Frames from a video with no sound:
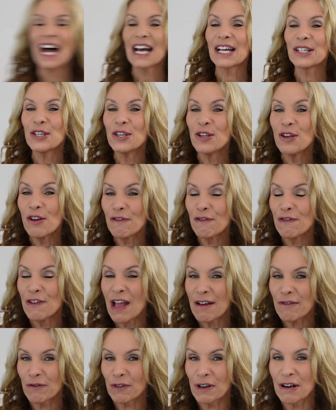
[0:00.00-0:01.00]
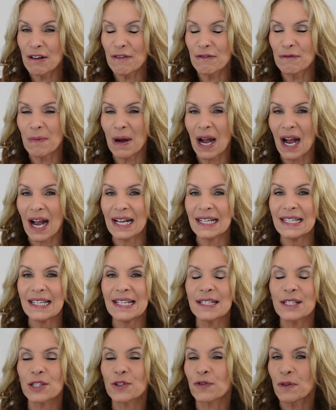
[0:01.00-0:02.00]
A new favorite of mine
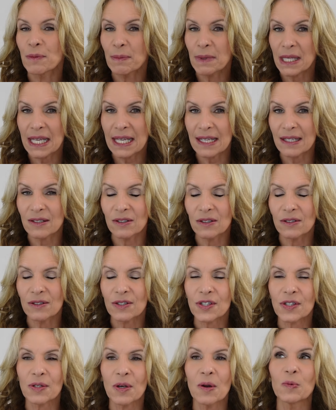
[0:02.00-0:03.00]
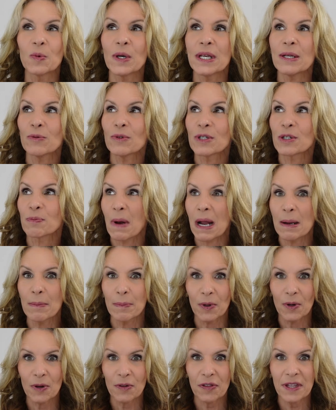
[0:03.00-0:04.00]
is from Kiehl's. When it was my
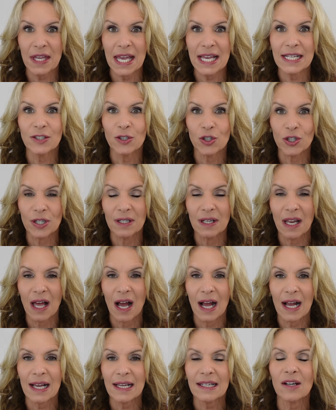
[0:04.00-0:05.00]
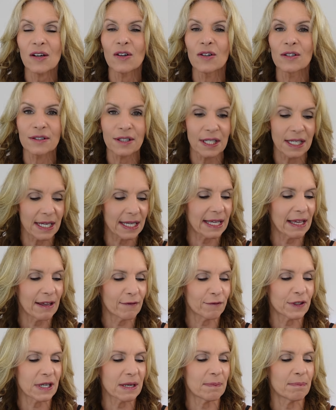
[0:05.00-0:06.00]
birthday in July, Ulta
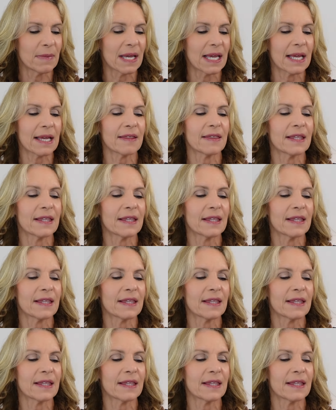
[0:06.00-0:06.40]
gifted me